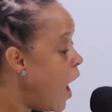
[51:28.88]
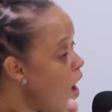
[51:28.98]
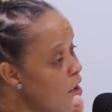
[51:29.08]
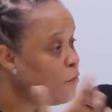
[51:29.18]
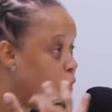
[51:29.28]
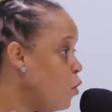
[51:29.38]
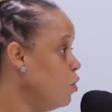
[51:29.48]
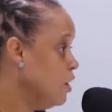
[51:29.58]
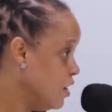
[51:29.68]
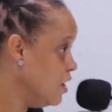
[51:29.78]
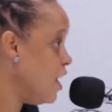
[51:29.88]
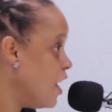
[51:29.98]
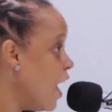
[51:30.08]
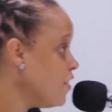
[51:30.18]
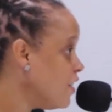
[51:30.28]
I voted and
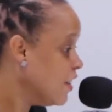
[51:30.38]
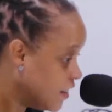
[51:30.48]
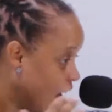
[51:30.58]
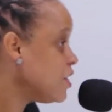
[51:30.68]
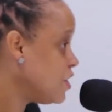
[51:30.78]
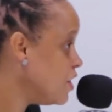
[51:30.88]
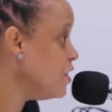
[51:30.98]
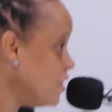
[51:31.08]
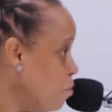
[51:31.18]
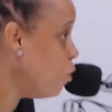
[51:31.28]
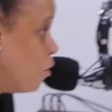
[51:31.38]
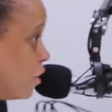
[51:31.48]
I said that shit is important.